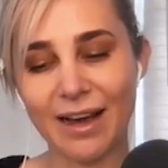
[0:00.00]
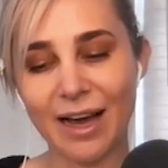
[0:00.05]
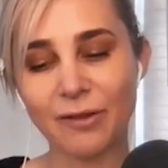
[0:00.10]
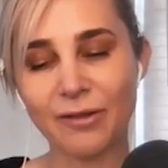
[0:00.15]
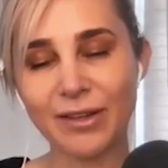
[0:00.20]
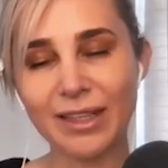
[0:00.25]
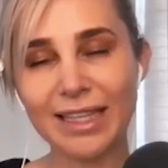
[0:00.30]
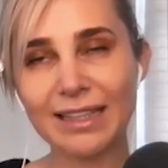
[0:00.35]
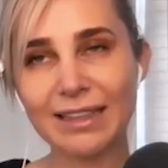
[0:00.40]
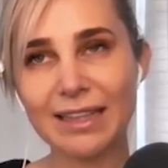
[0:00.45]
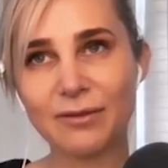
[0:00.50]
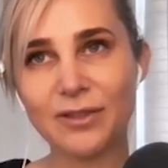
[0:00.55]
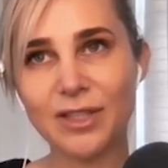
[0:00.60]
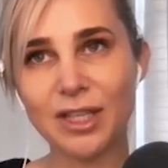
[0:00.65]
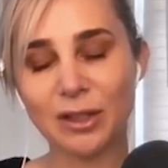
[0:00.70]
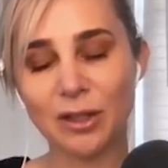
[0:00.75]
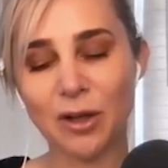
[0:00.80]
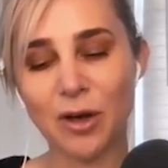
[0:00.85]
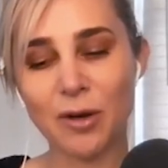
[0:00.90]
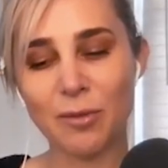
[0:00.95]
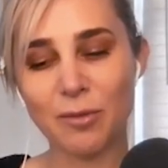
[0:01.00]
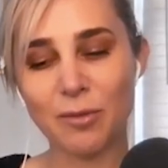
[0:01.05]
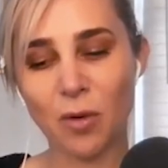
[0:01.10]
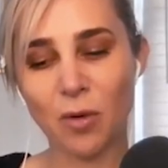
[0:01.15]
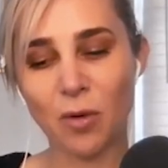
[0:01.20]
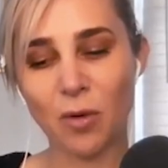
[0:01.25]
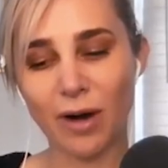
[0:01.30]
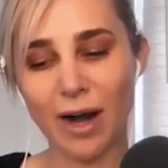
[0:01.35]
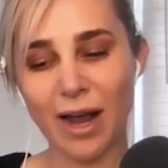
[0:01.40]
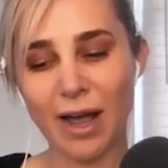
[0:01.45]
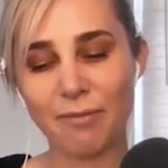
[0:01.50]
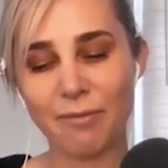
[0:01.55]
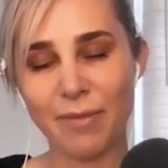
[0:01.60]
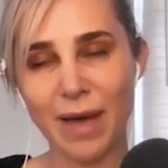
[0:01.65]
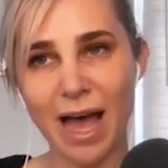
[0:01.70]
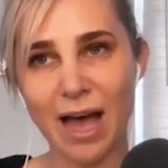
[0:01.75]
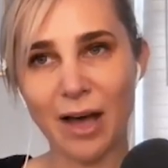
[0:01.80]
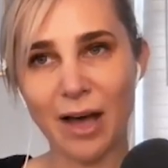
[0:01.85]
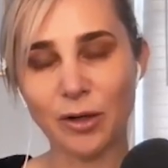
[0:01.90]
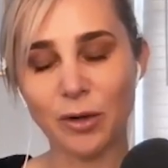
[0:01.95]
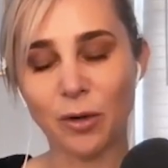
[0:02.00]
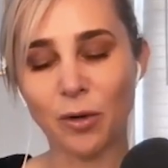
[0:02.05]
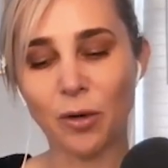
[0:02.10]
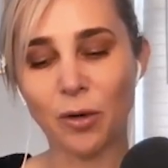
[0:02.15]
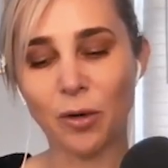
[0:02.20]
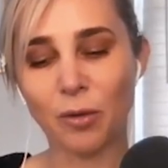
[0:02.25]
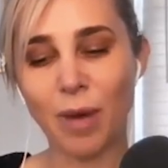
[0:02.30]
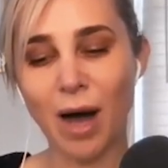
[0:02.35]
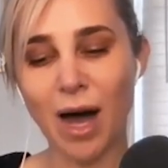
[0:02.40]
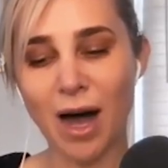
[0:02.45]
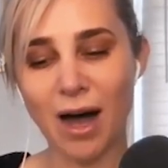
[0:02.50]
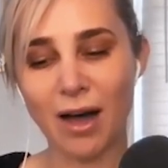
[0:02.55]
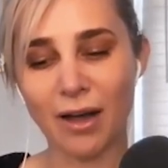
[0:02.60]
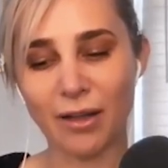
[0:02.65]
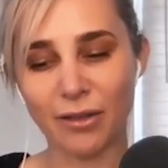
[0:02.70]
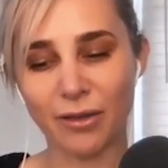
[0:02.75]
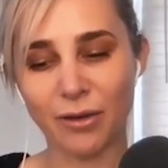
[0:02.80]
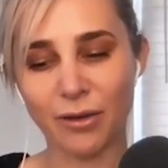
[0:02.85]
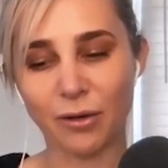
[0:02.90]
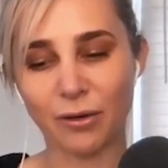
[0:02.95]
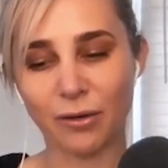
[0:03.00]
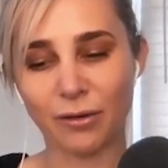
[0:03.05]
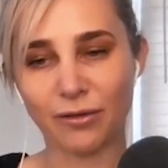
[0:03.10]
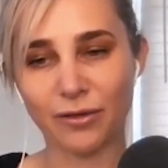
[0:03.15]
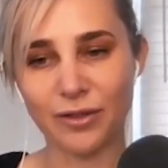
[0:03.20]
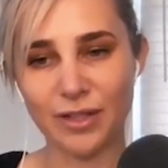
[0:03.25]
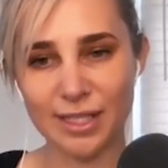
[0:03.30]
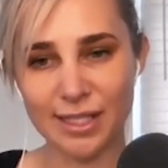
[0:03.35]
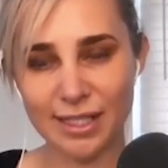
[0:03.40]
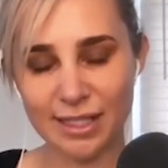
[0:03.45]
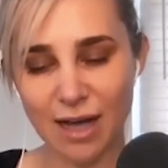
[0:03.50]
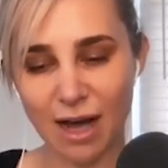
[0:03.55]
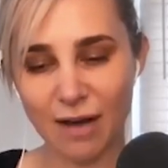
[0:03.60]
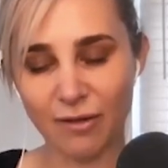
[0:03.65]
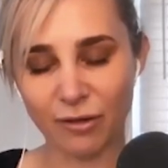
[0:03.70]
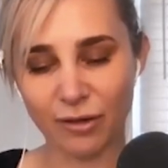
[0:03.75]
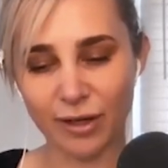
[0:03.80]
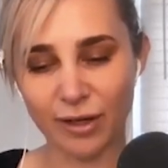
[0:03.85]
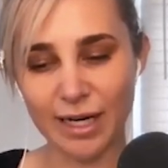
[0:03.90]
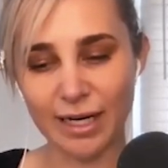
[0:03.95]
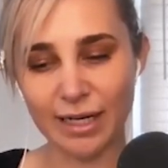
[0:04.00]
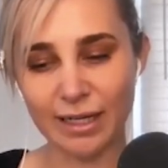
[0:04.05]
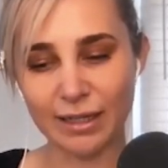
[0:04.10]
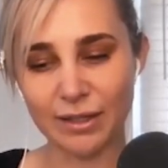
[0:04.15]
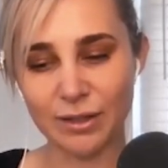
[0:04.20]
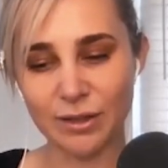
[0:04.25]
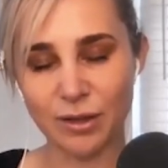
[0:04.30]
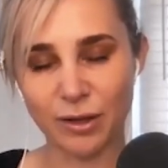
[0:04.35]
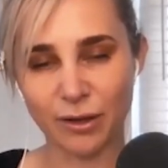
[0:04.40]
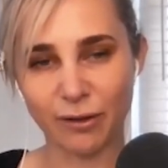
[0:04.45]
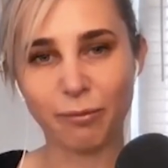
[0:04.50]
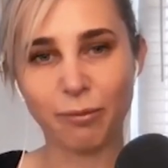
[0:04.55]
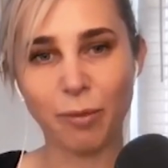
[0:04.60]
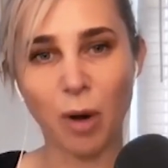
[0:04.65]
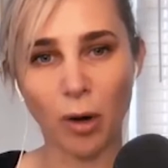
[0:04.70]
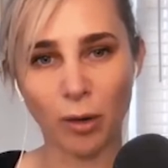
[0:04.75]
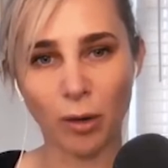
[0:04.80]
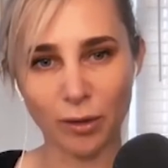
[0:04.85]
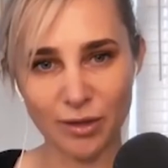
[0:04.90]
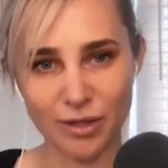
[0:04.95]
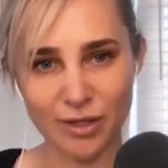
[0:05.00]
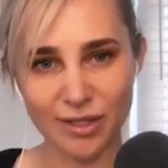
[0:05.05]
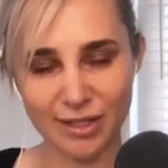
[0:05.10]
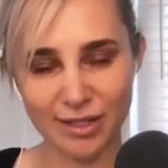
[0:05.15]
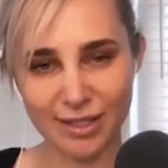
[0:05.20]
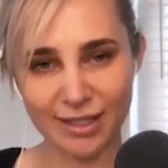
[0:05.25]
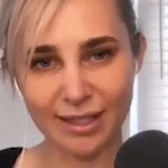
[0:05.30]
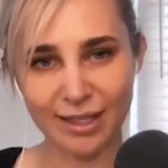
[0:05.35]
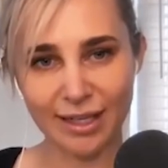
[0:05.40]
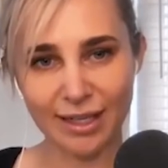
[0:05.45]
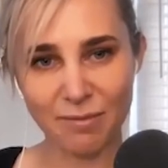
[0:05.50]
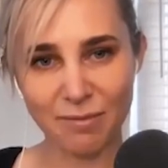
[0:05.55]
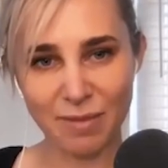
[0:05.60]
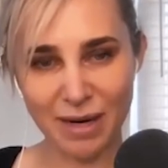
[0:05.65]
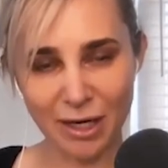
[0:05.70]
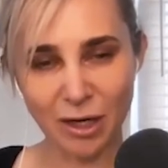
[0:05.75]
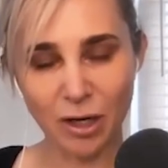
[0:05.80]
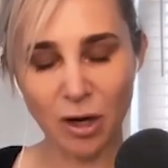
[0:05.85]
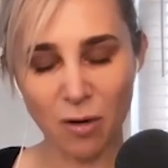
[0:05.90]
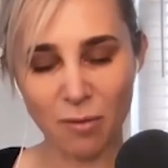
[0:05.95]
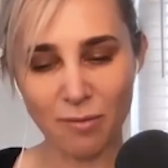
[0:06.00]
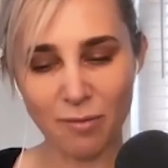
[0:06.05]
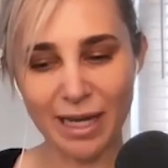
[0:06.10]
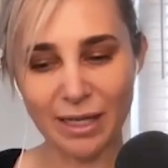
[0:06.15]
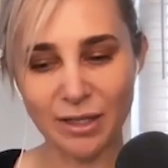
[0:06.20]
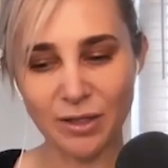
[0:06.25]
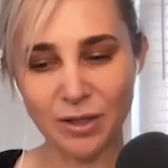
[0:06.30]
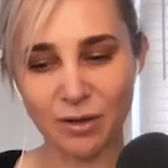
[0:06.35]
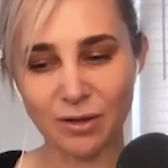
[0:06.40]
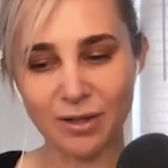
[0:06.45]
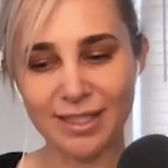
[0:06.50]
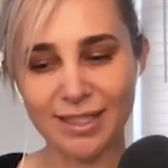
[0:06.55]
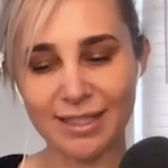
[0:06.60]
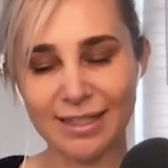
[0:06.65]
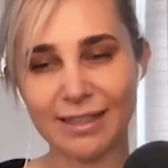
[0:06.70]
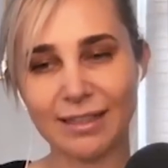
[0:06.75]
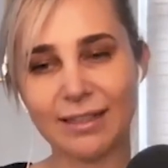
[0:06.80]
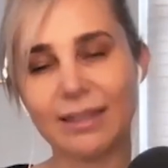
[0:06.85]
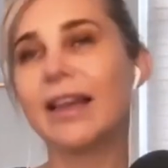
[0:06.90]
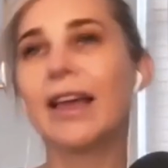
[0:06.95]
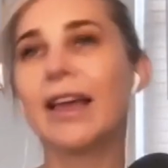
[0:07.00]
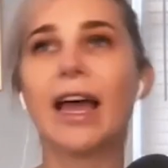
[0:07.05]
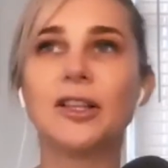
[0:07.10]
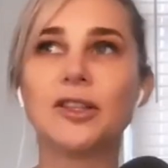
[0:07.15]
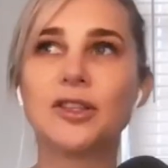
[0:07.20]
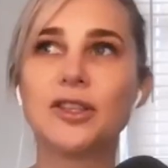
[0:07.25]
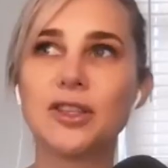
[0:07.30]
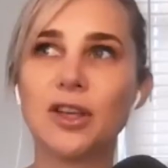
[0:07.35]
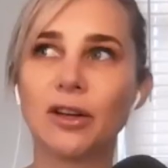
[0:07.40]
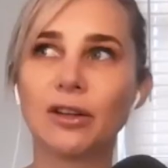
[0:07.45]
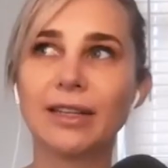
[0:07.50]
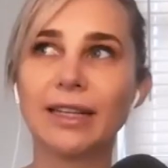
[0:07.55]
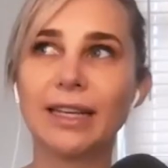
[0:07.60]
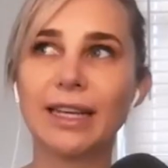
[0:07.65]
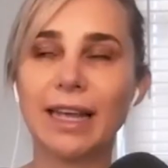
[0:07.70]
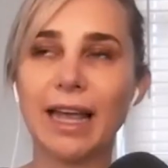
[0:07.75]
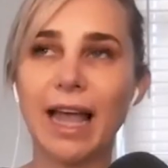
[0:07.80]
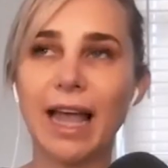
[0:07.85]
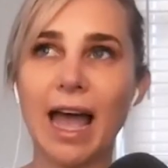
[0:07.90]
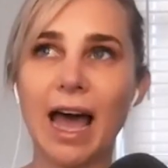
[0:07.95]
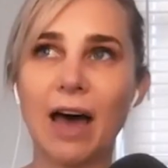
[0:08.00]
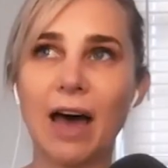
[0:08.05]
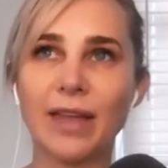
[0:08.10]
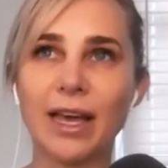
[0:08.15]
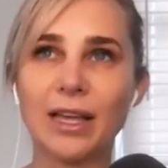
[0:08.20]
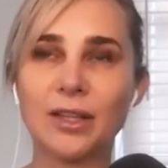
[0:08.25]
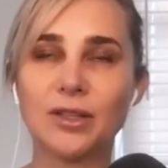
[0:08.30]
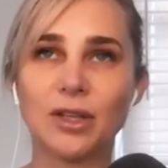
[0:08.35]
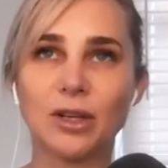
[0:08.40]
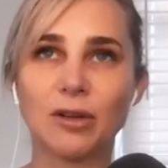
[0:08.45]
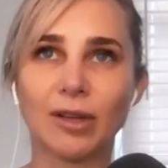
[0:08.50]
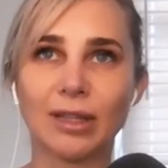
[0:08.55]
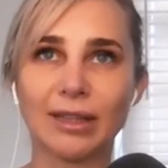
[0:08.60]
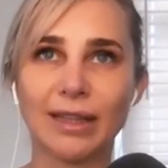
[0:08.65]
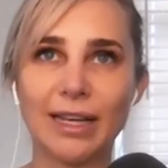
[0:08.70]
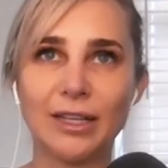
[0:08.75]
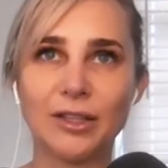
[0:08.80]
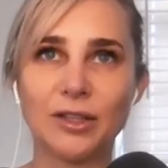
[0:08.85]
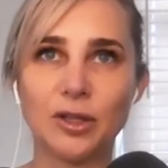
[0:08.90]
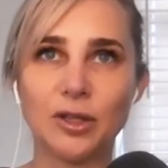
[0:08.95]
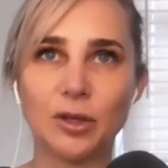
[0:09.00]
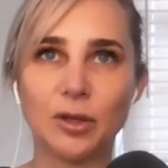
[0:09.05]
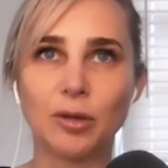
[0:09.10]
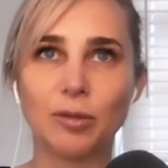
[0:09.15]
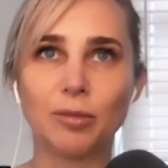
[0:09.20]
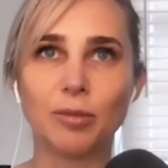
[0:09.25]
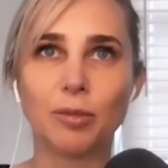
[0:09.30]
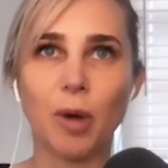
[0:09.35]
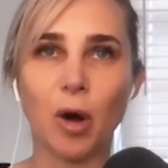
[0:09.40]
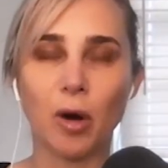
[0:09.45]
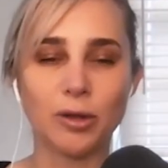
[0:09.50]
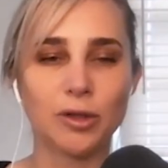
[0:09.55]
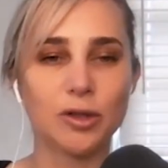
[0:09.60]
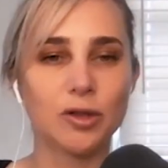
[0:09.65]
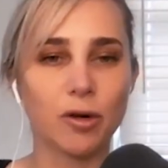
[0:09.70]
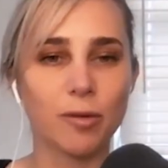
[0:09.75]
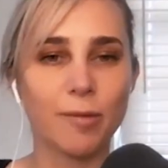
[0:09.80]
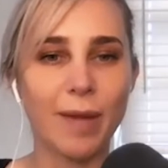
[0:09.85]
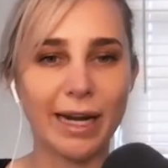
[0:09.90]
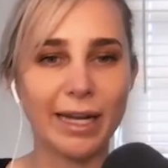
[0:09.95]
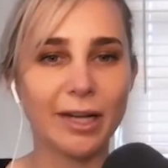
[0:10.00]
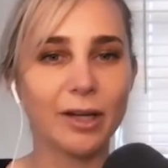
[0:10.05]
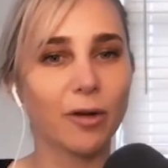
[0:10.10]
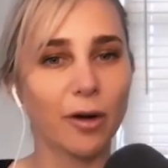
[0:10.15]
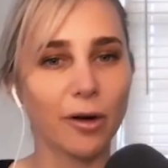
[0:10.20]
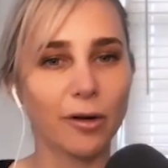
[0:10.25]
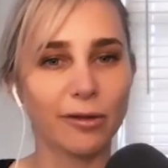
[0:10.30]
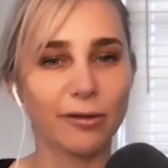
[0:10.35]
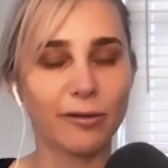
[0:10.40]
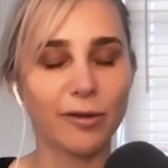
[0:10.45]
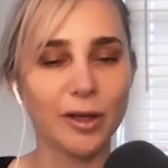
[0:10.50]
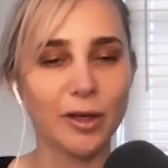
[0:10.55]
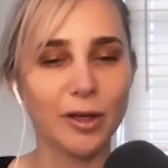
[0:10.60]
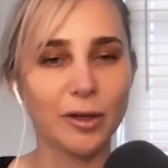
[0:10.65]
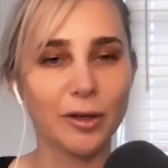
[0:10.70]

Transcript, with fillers: I'd really love to learn more about your path of discovery, sort of post being a combat doctor, and certainly how that sort of relates to post-traumatic growth for